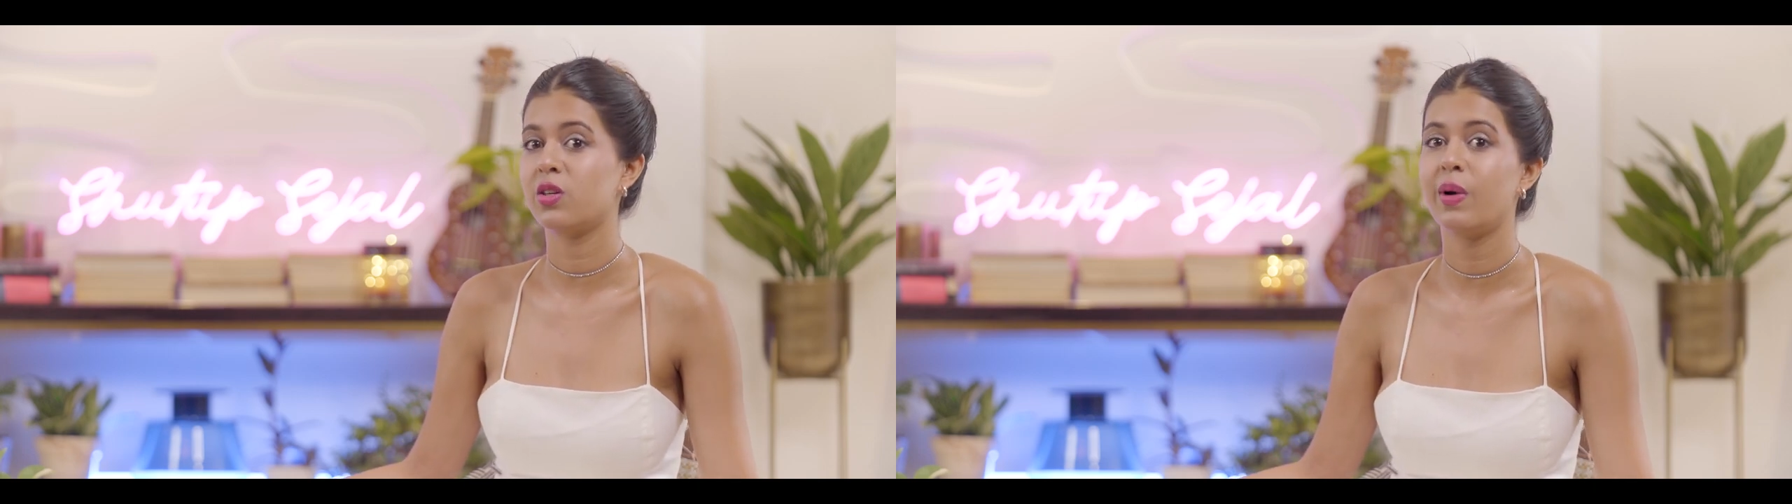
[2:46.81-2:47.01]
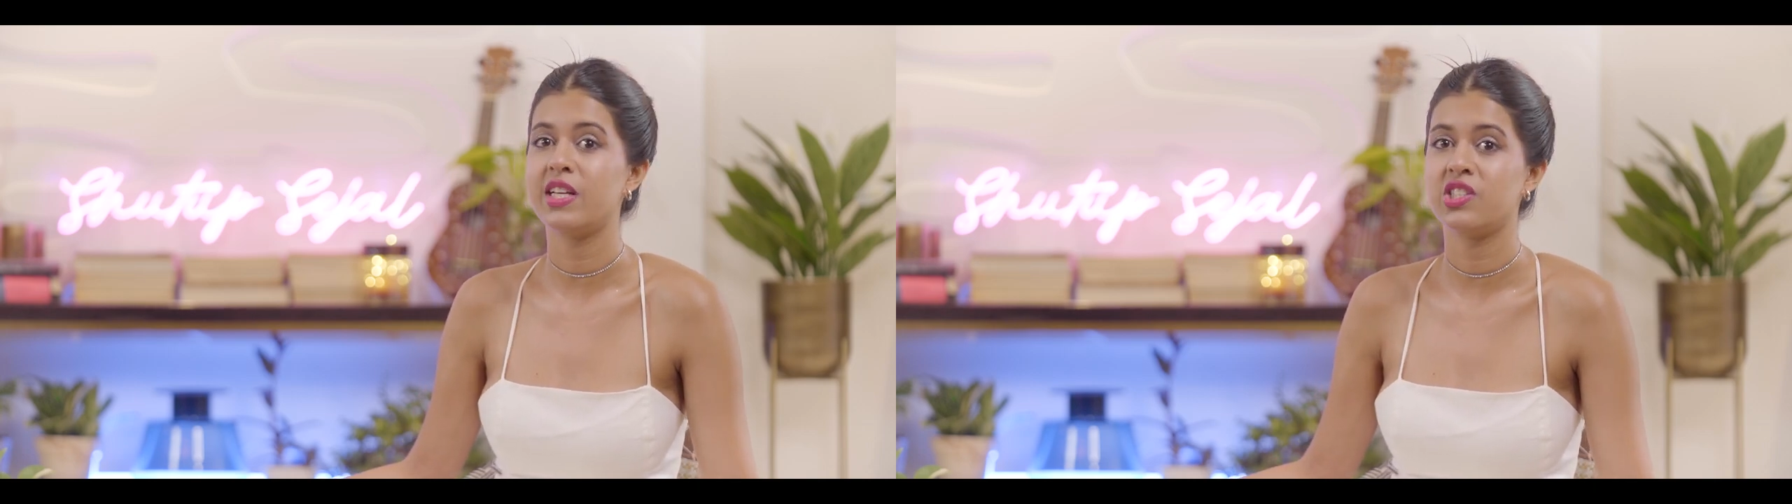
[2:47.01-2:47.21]
a
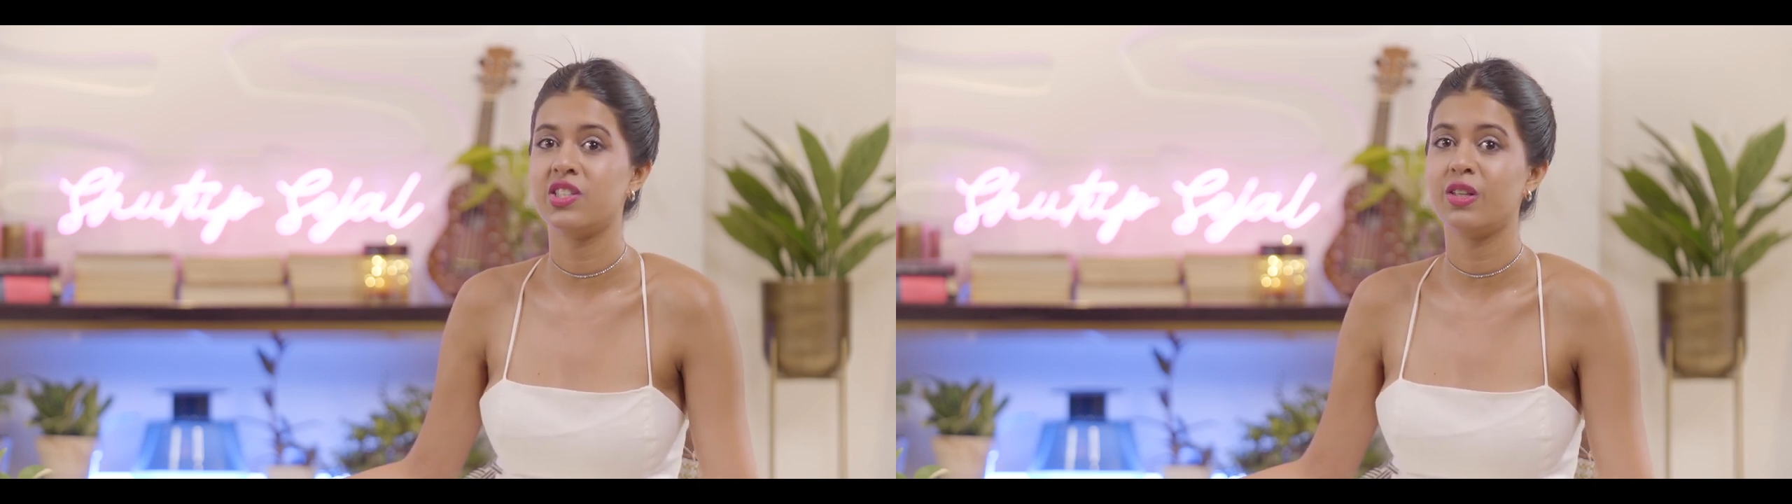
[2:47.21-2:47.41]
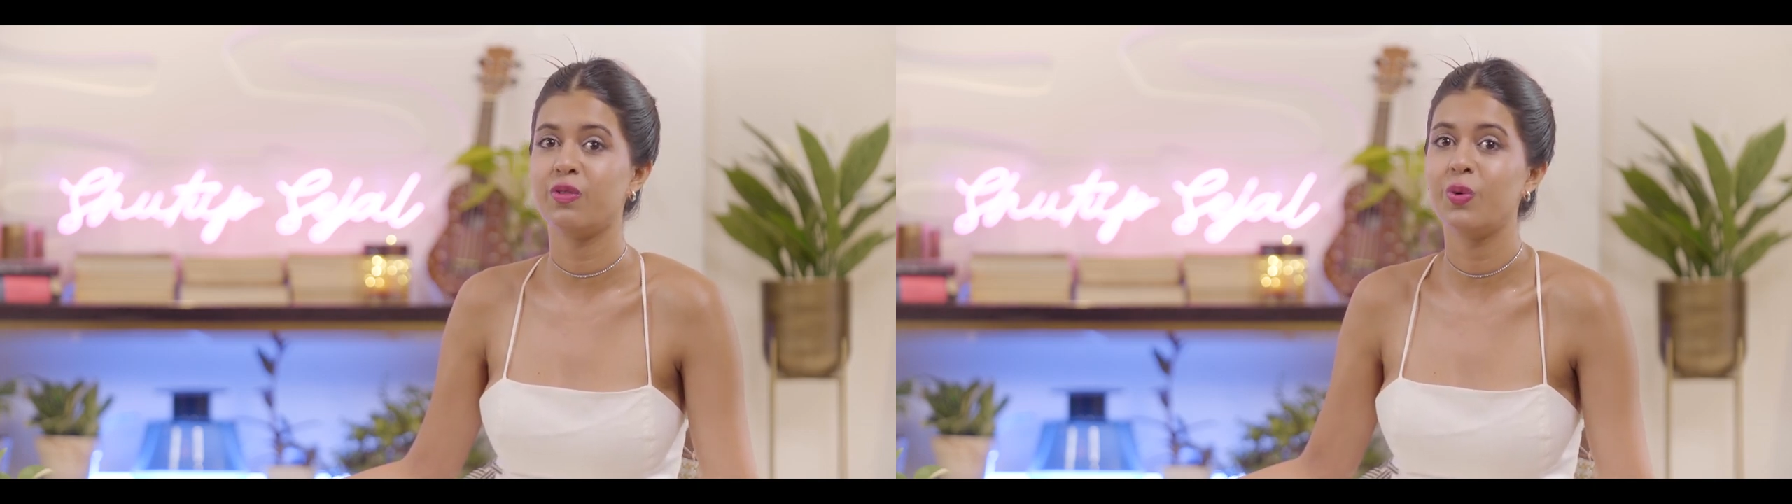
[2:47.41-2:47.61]

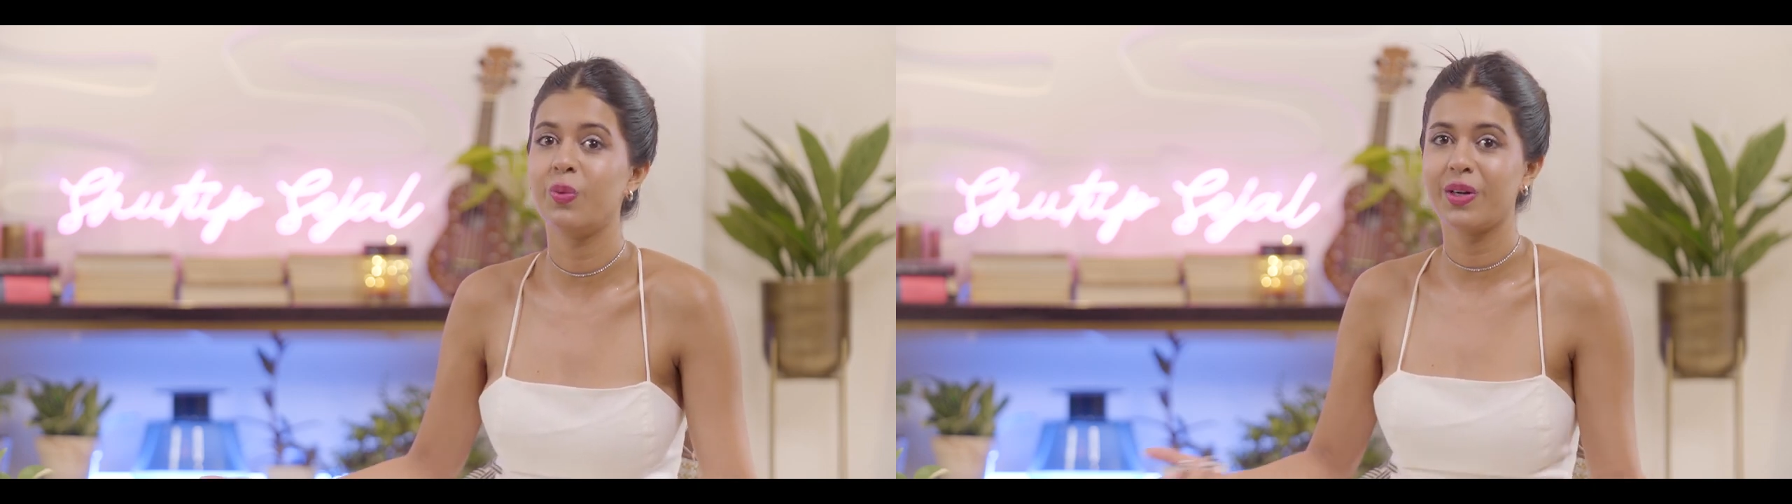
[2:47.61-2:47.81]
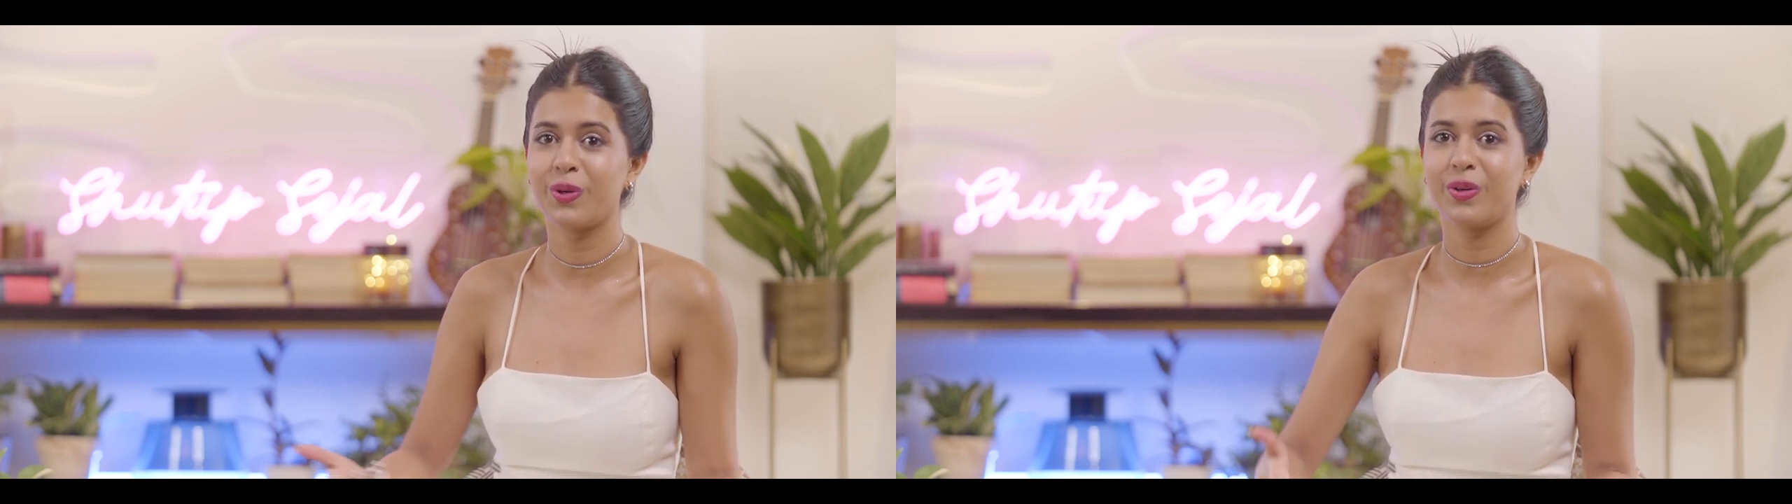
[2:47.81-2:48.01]
question if you
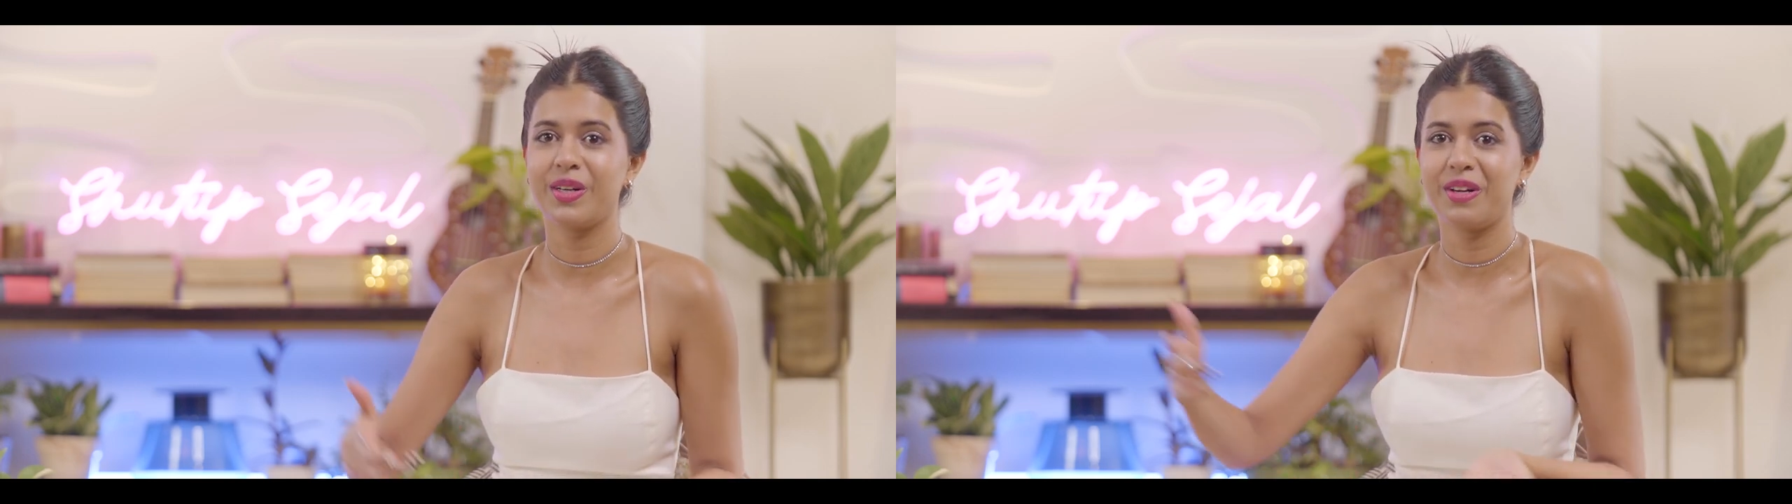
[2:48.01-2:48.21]
weren't good